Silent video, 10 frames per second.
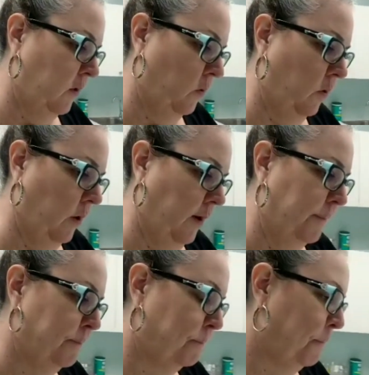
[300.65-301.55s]
or
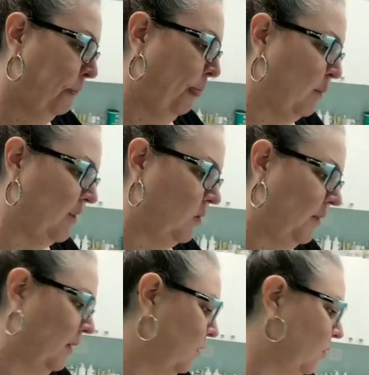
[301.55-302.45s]
I'm
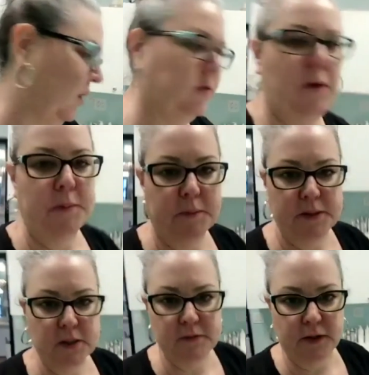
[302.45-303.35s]
assuming a Clorox wipe would be
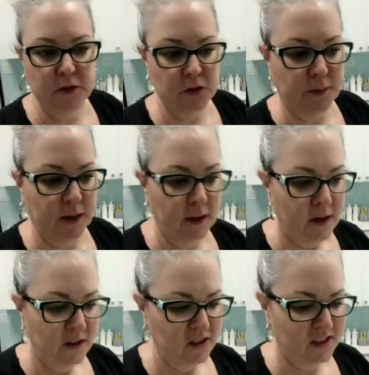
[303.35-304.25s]
just fine too, but just